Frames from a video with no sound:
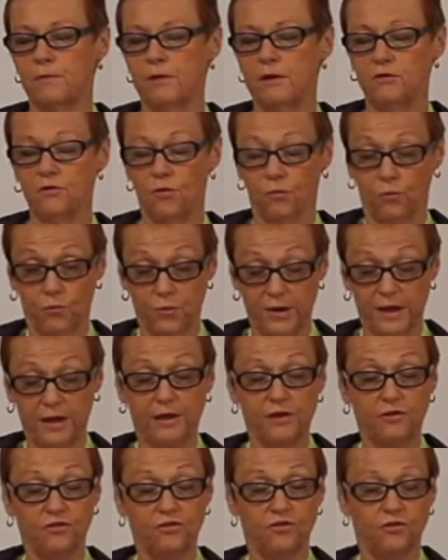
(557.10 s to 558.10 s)
it's a
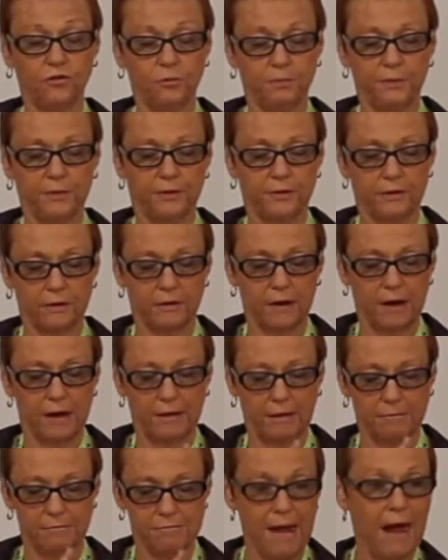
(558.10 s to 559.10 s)
really super
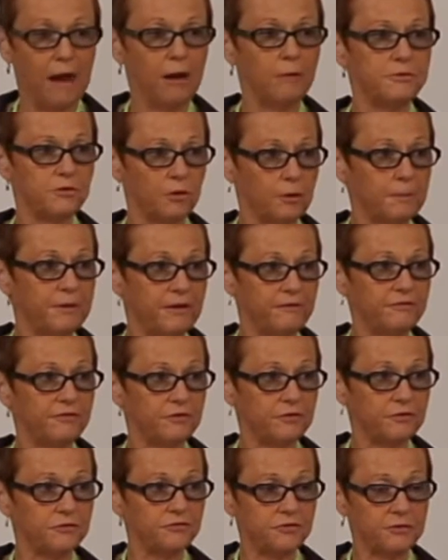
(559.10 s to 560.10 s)
malabsorptive
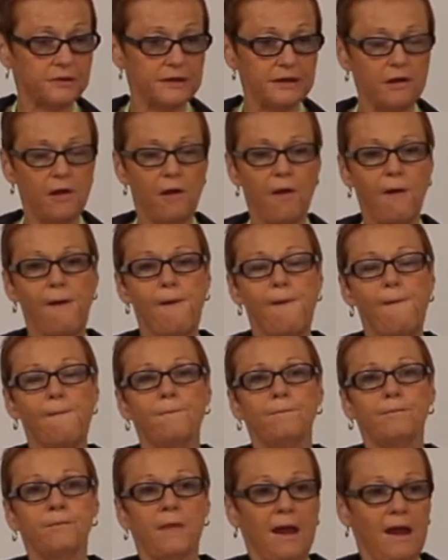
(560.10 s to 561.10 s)
surgery,
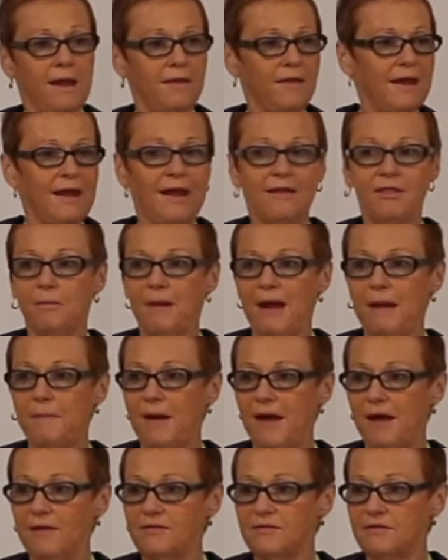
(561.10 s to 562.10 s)
and they had the
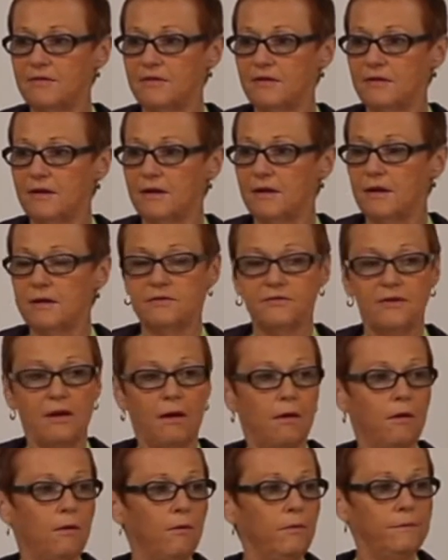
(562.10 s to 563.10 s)
bypass.
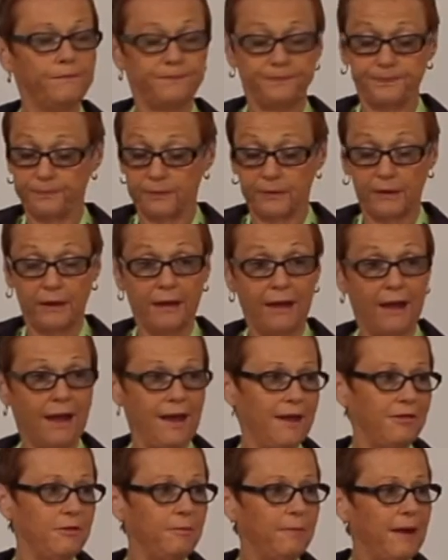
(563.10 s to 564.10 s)
So
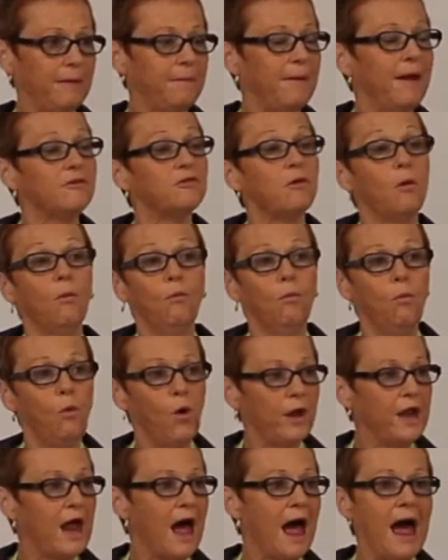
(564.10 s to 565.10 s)
I had the bypass.
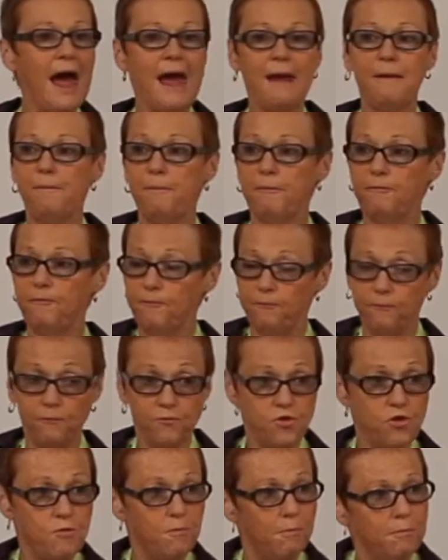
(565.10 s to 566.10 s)
Would I,
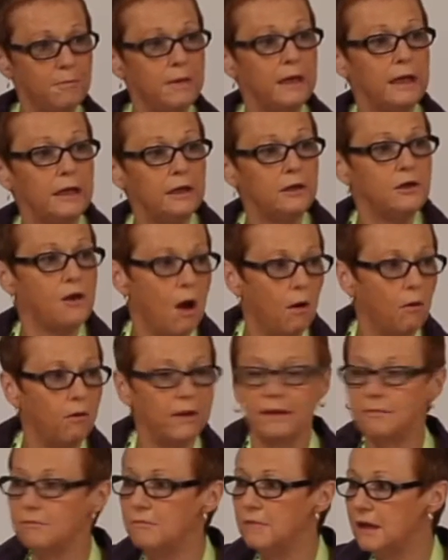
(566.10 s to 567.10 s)
me
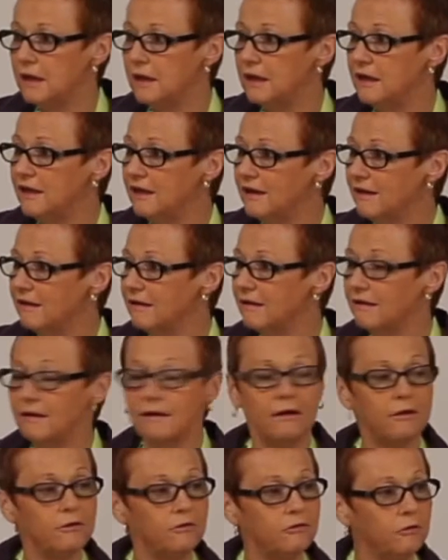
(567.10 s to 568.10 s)
knowing me,
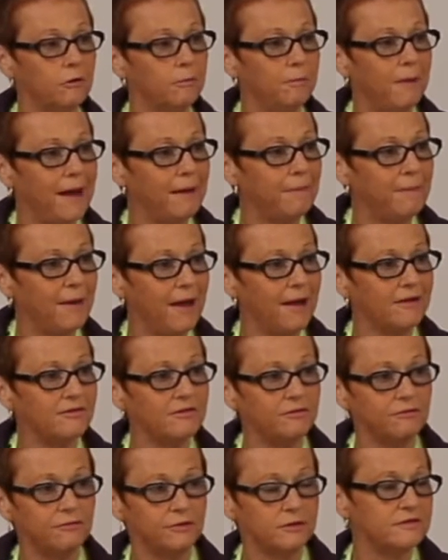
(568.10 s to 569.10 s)
do a
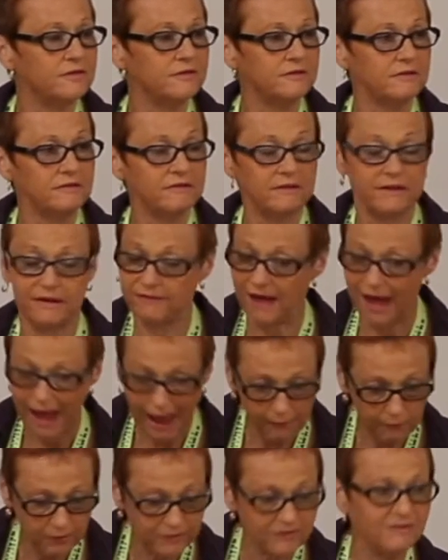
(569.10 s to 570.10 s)
bypass versus a sleeve?
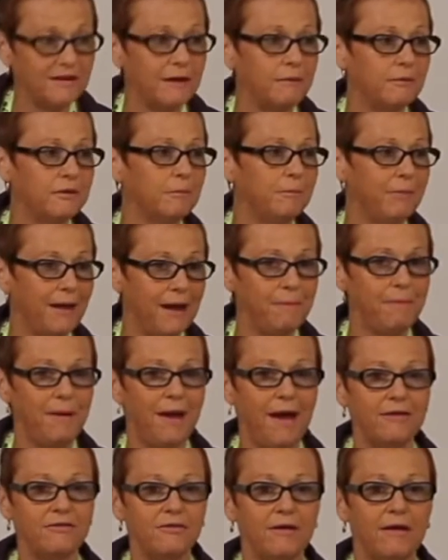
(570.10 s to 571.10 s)
I would stay with a
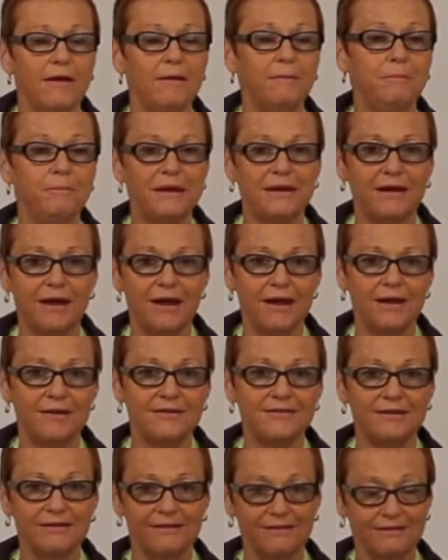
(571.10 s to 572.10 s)
bypass
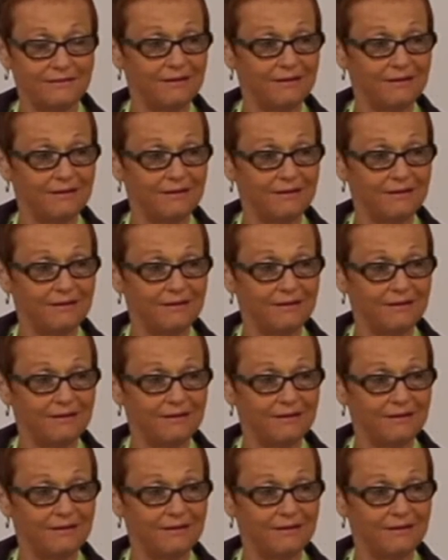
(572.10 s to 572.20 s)
because